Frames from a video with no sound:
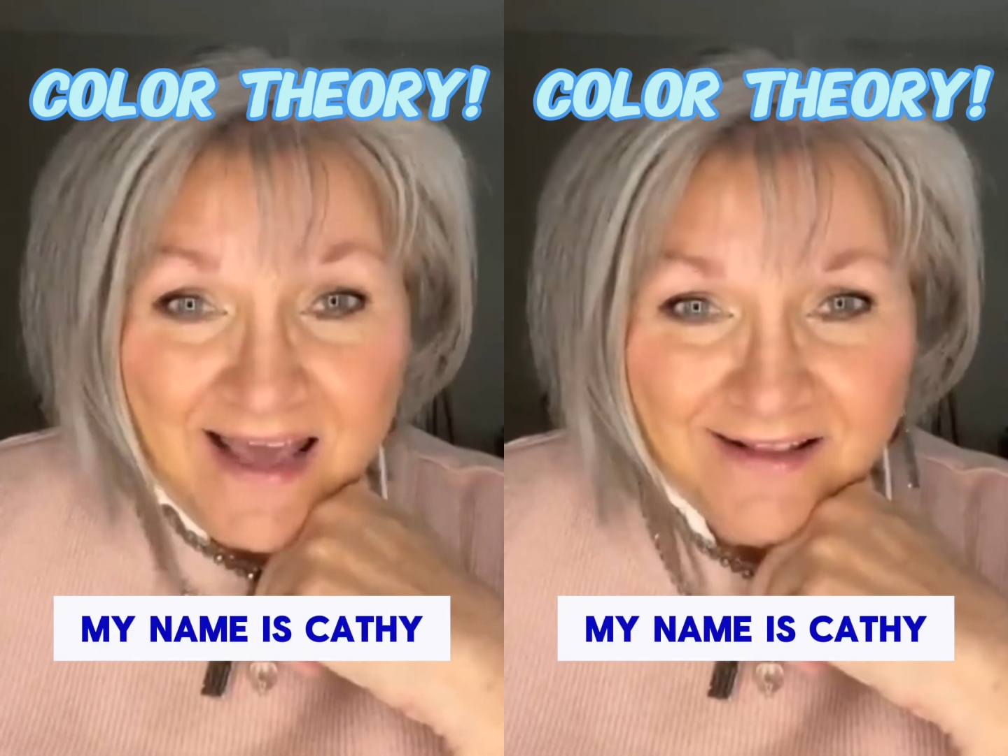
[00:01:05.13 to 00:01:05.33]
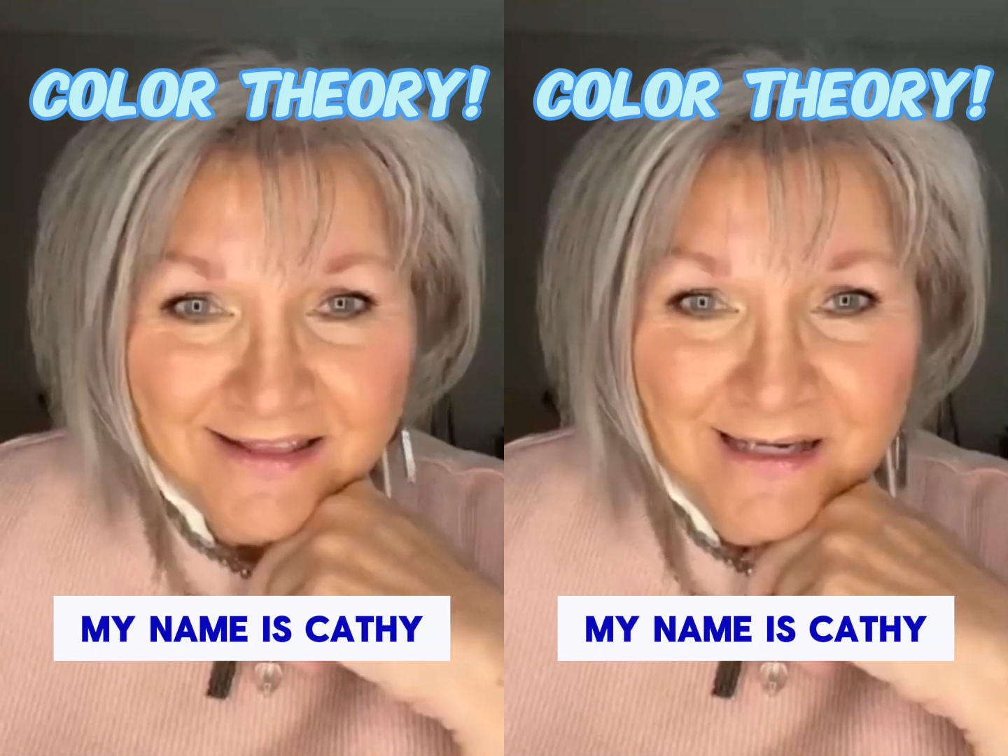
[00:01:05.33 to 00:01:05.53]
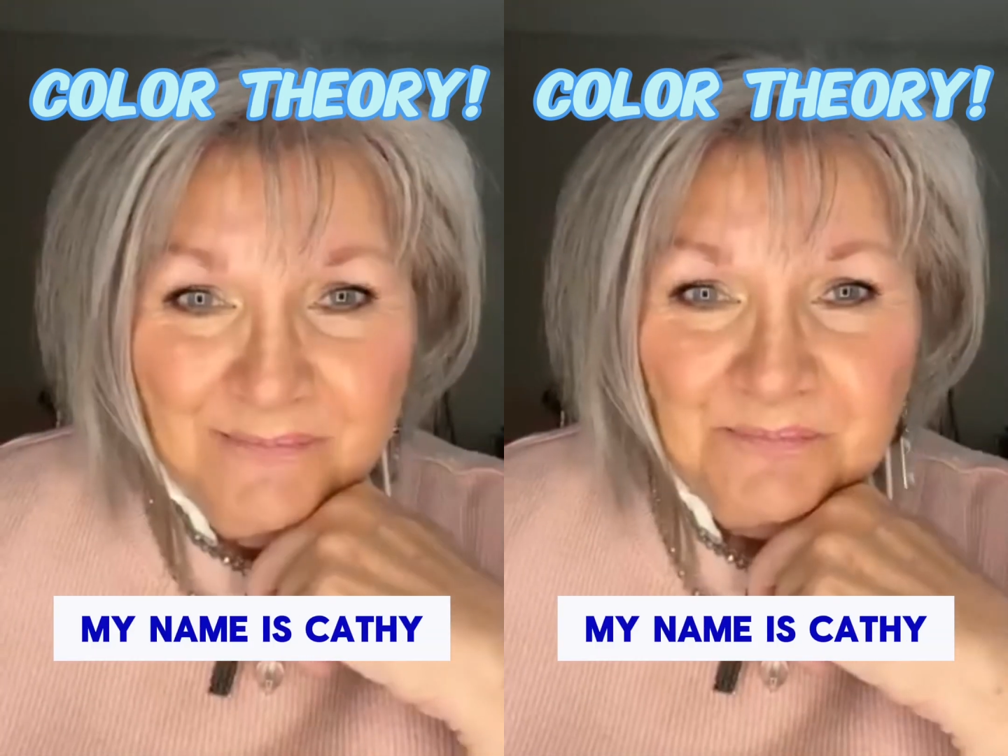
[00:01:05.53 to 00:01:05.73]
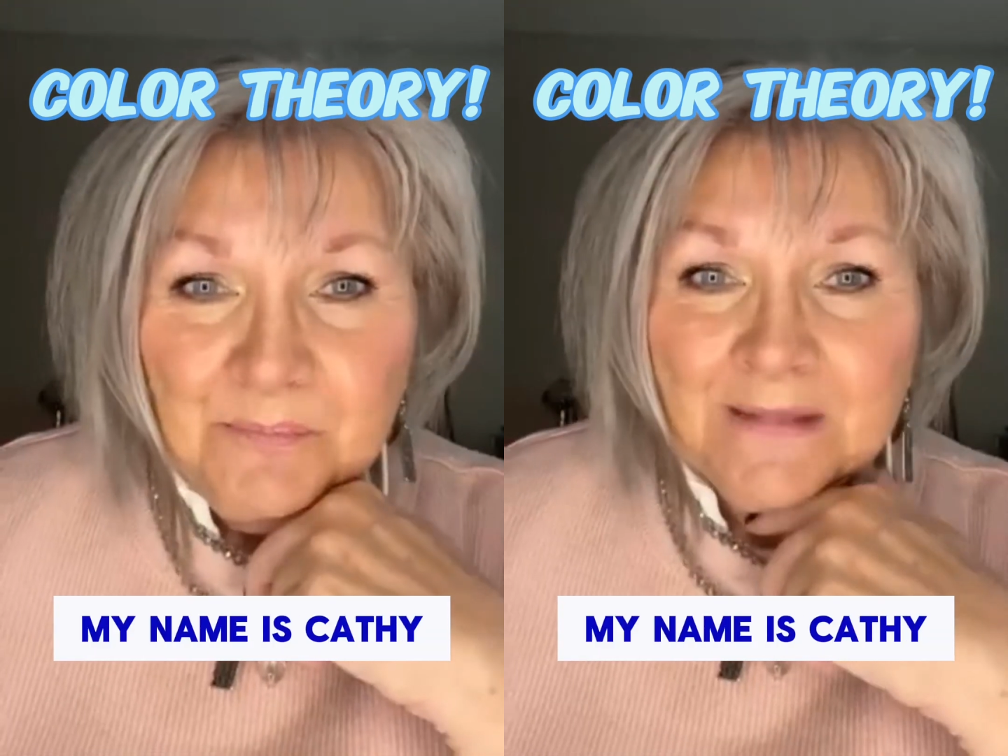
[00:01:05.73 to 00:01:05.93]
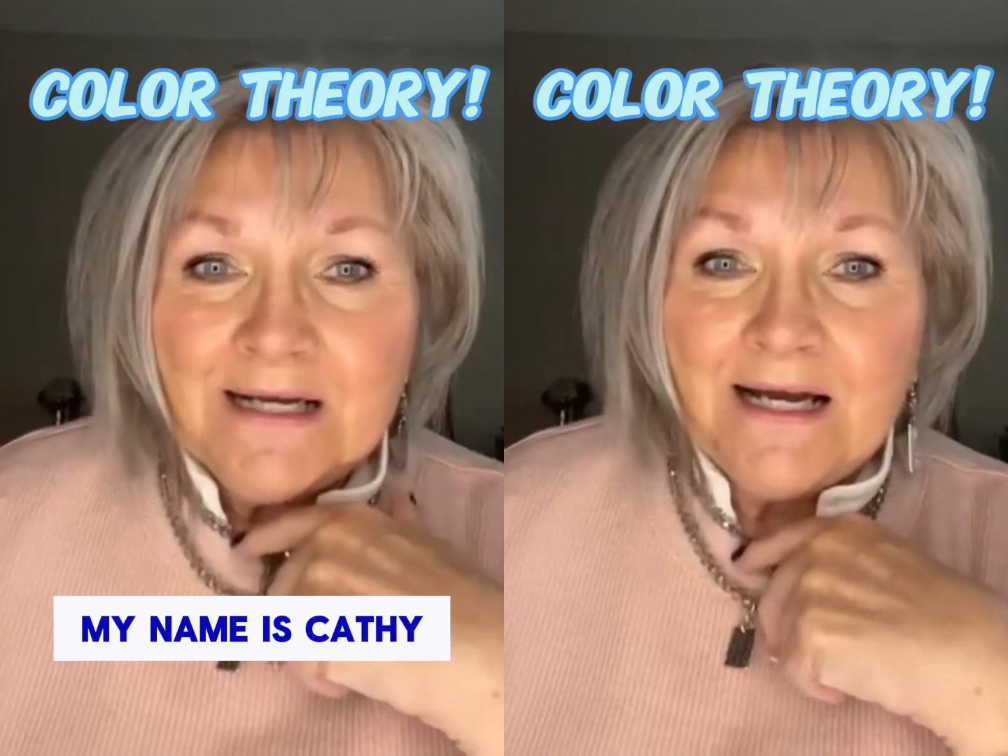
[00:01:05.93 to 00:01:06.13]
is Kathy.
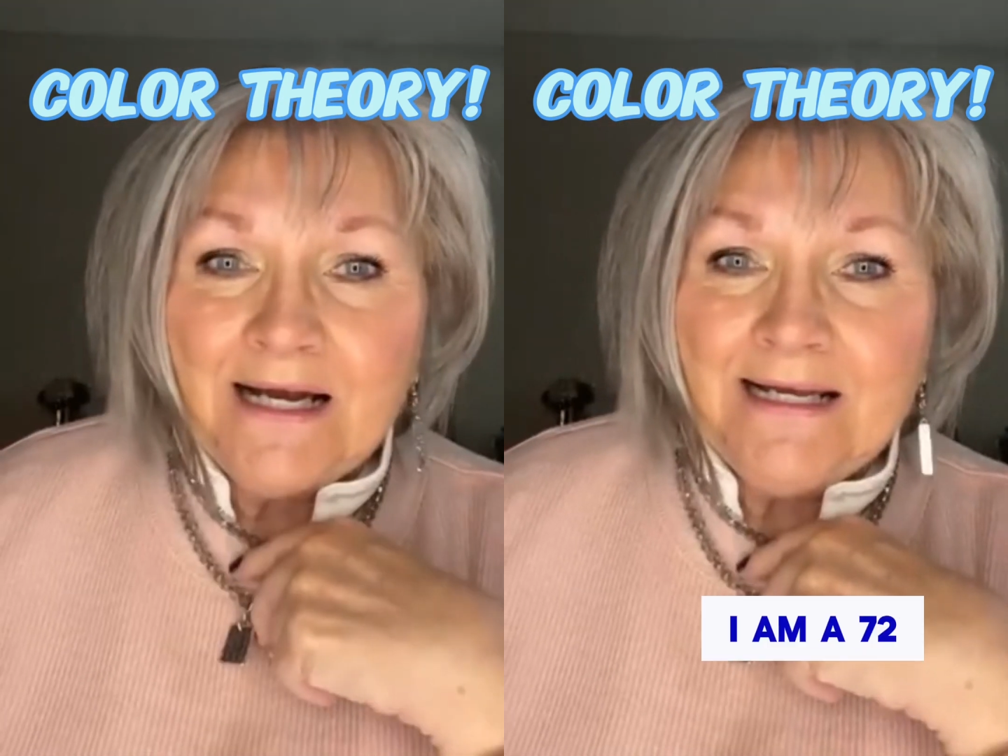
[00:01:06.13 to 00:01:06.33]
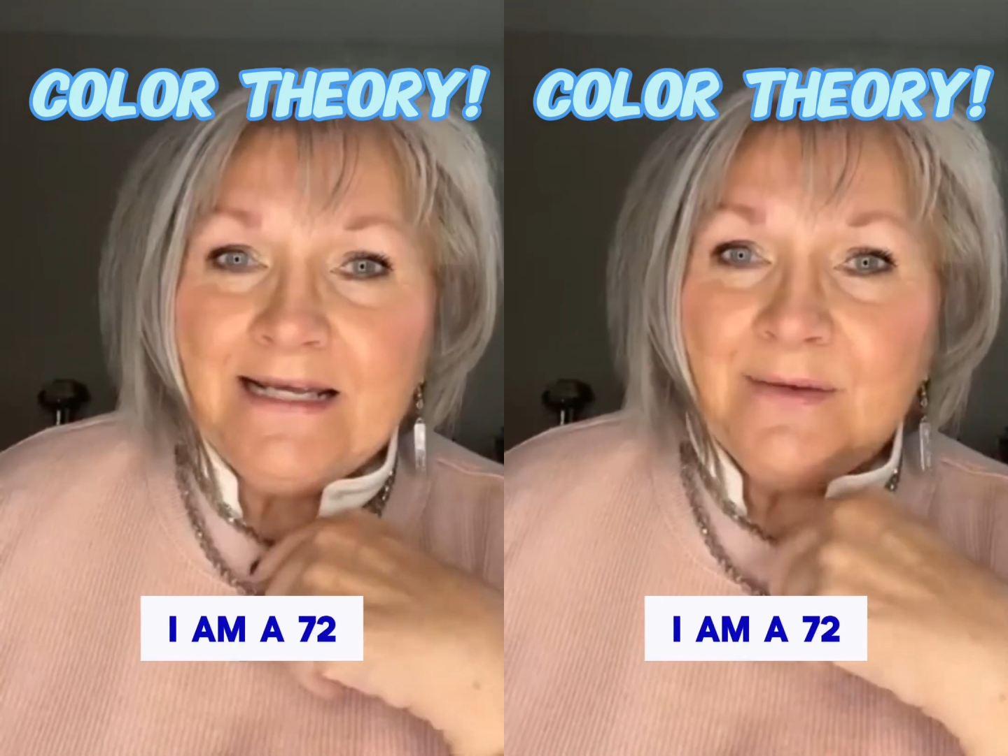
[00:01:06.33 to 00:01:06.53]
I